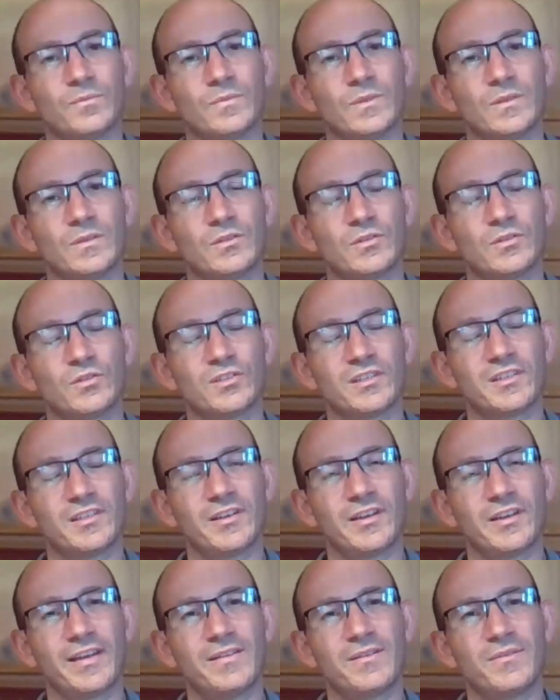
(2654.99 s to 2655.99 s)
So say it
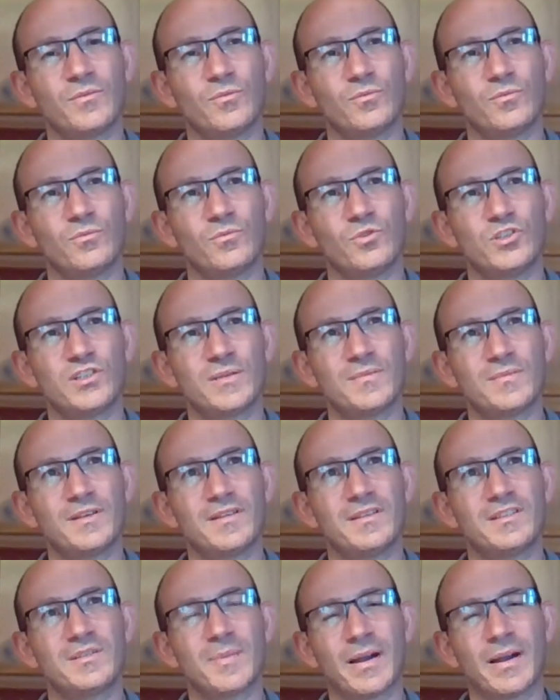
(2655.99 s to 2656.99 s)
again. Which
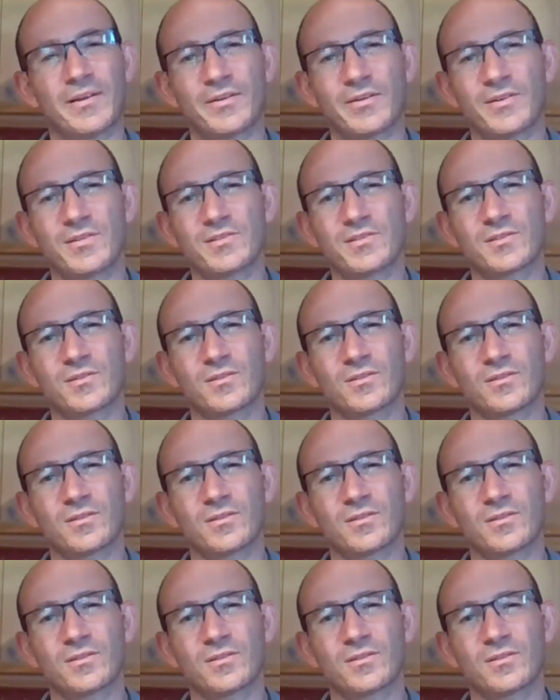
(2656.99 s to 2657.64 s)
inspire us, or